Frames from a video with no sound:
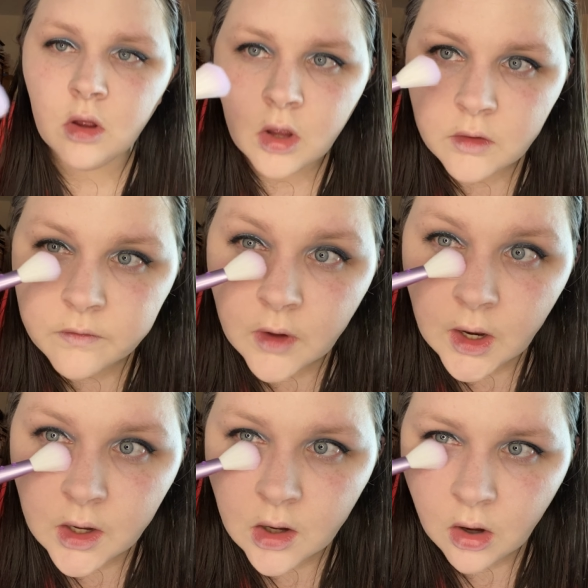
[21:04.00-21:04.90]
I
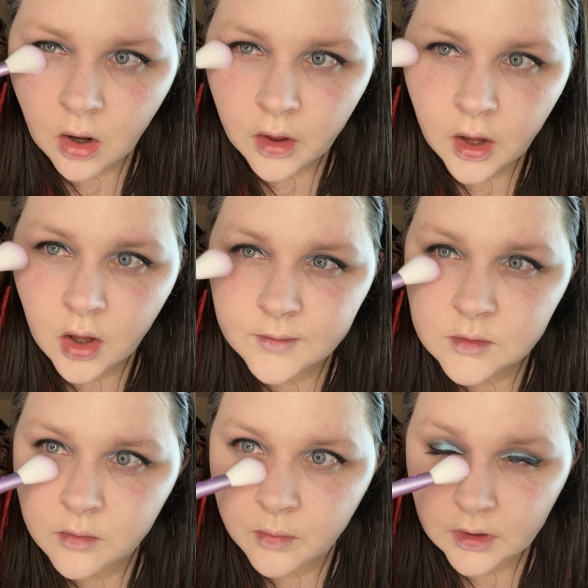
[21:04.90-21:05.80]
find it really helps
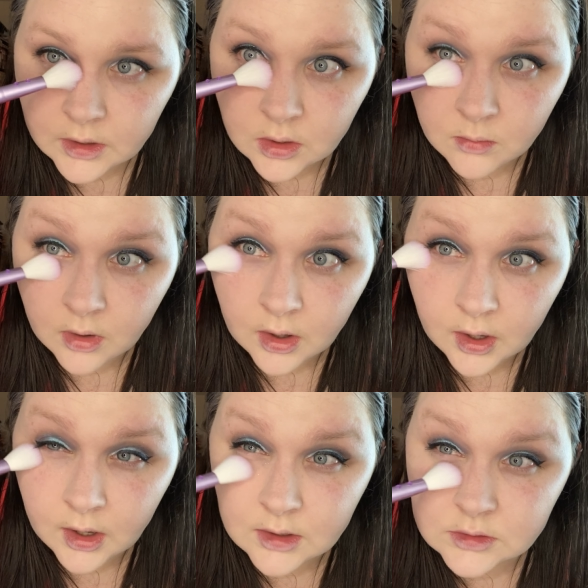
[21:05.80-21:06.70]
with brightening my
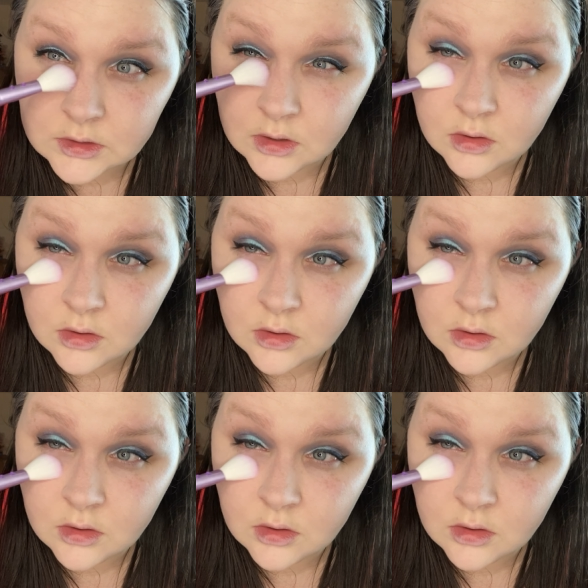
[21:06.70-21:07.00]
eyes